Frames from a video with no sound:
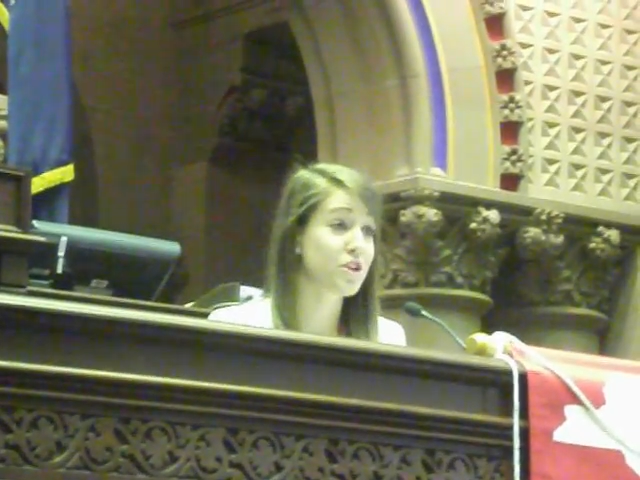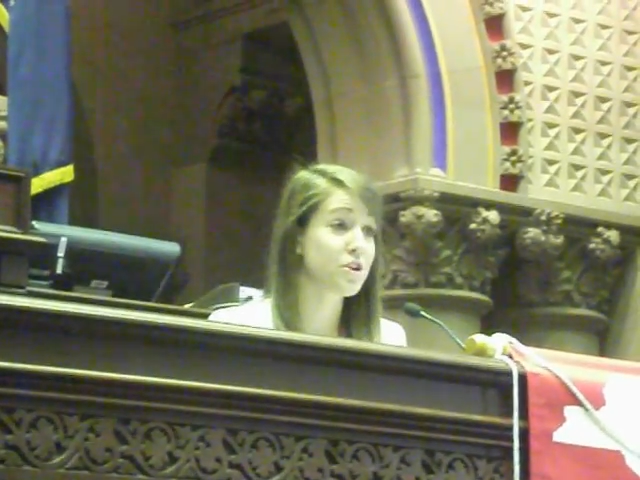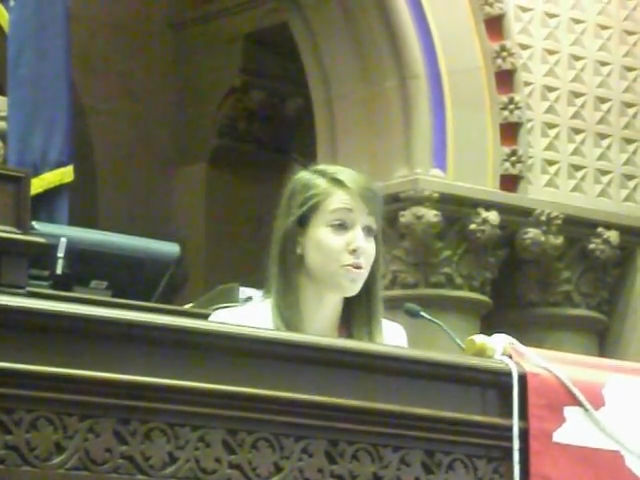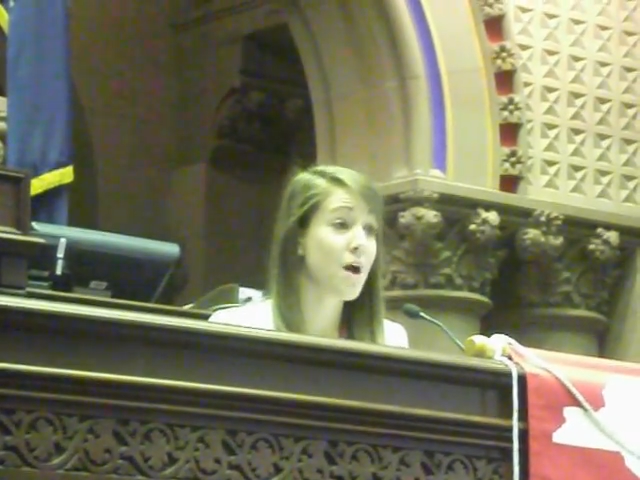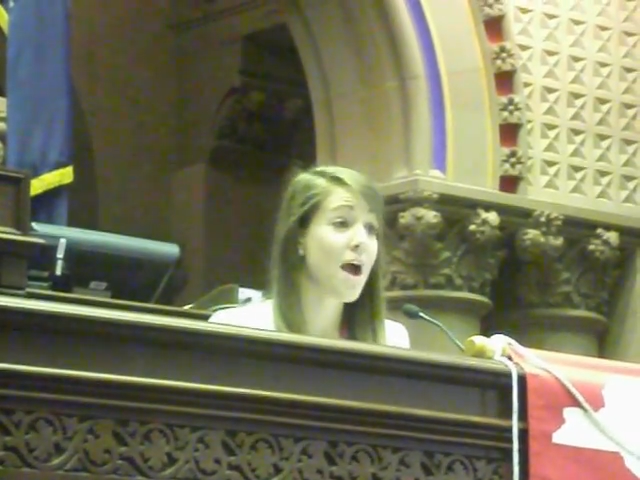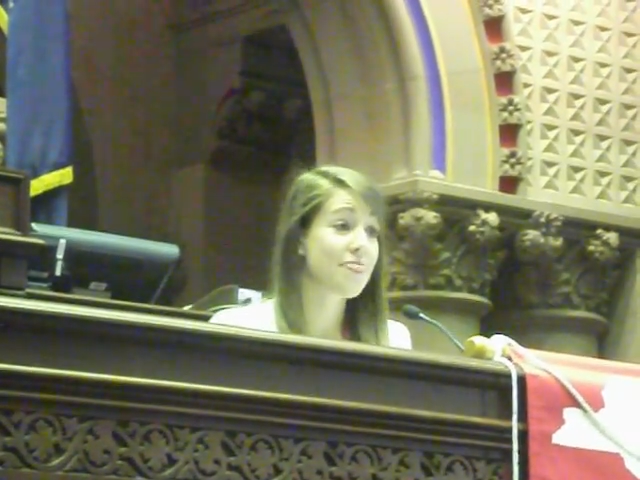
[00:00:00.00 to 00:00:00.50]

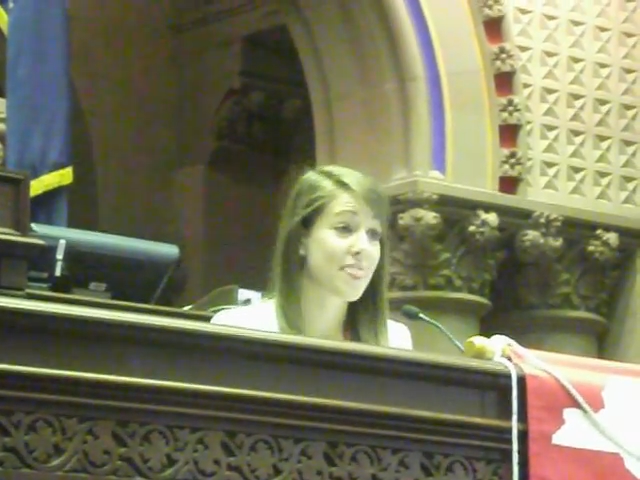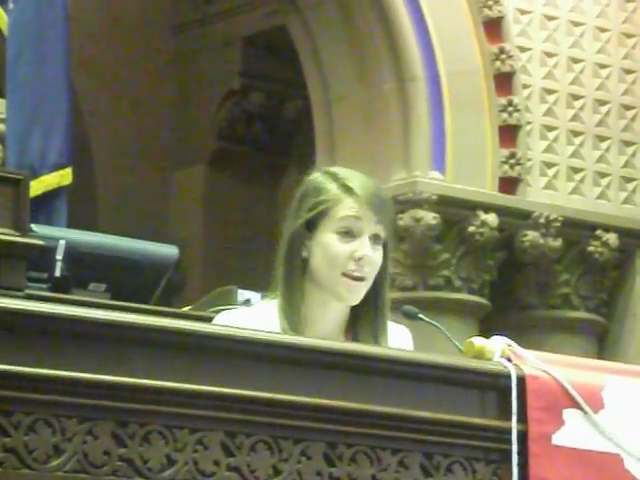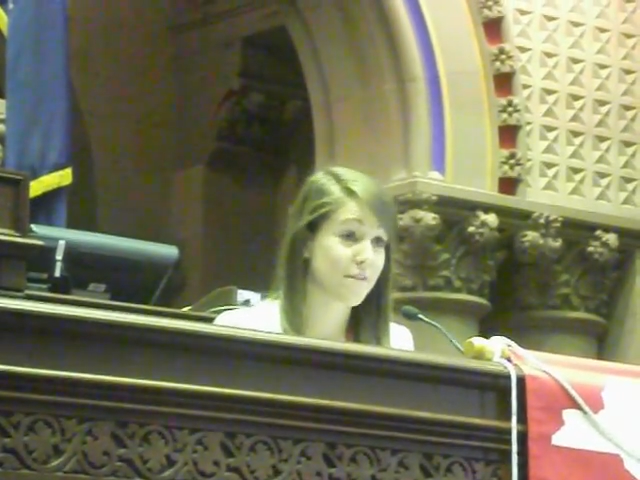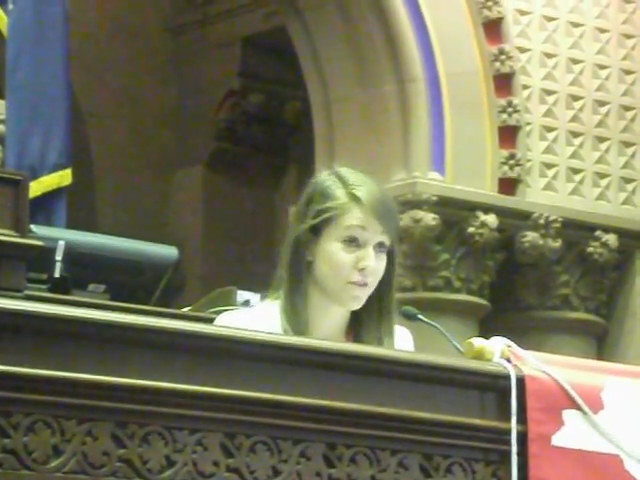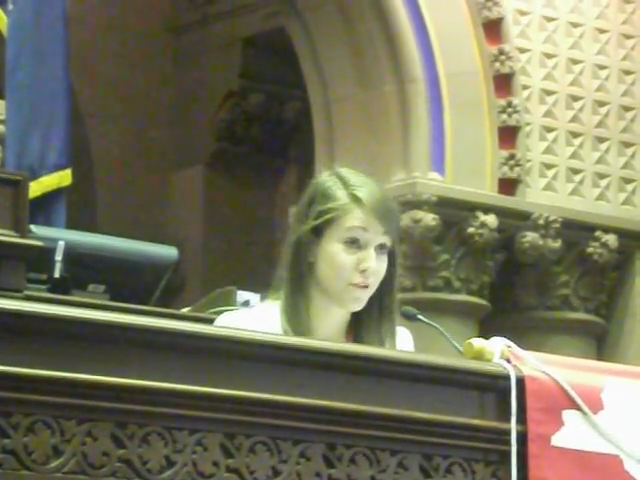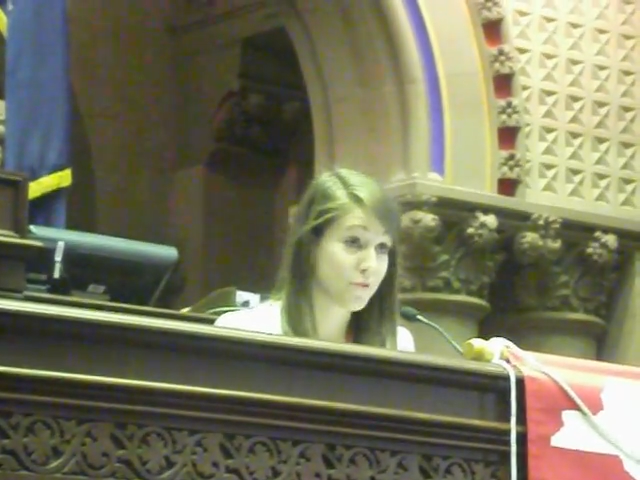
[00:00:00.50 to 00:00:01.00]
you that
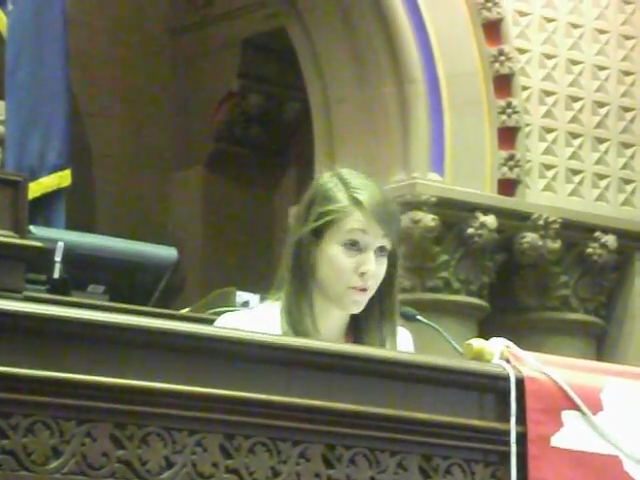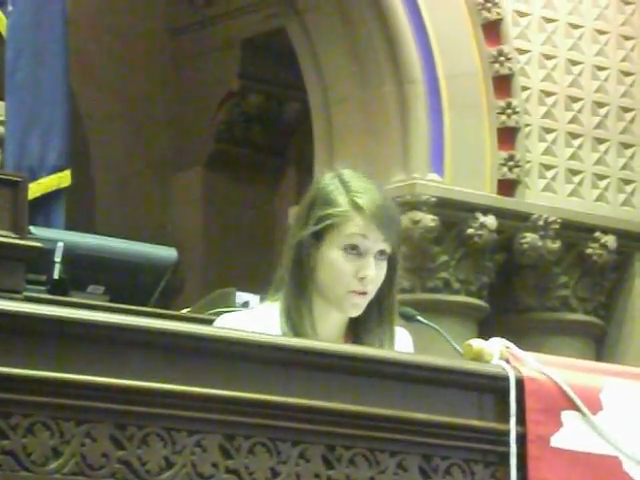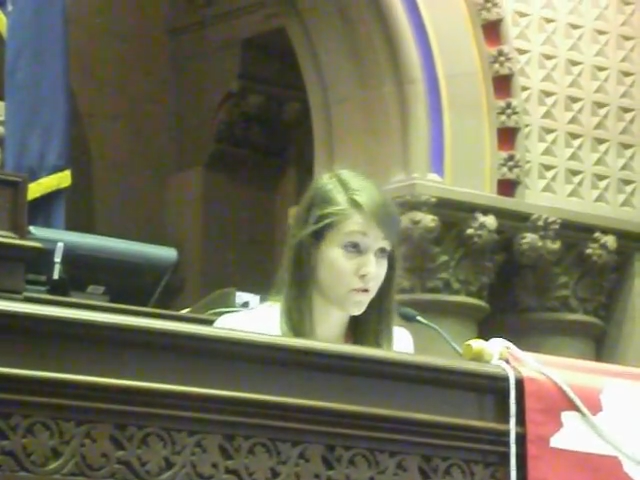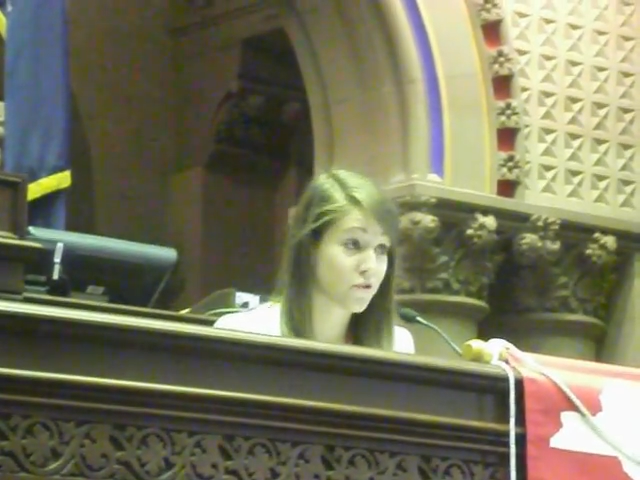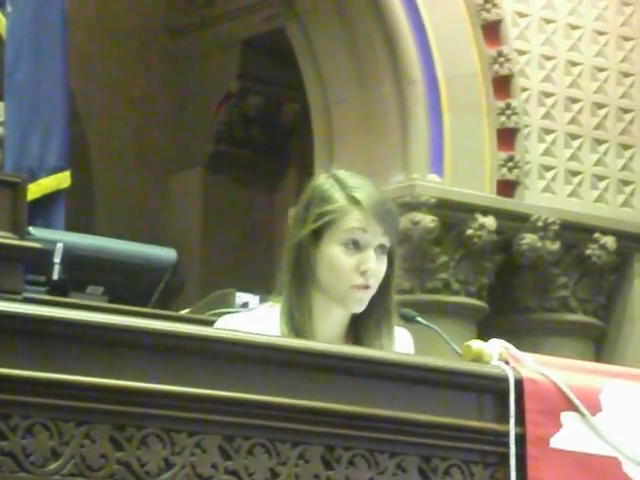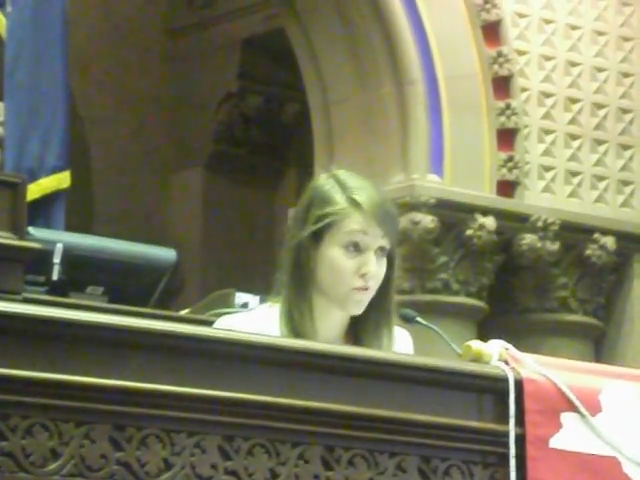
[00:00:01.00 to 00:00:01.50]
if you
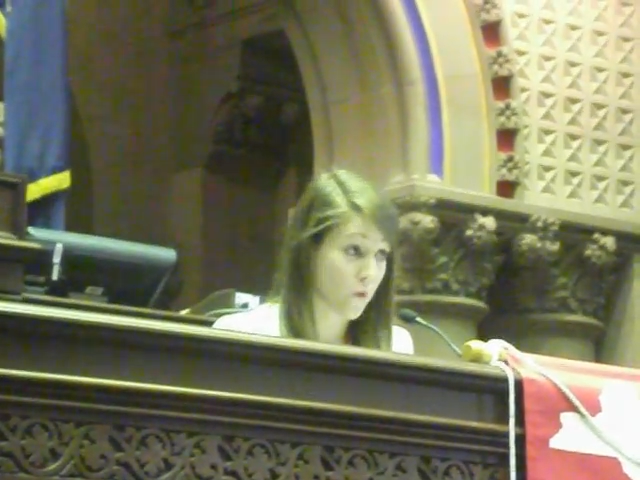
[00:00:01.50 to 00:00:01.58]
use your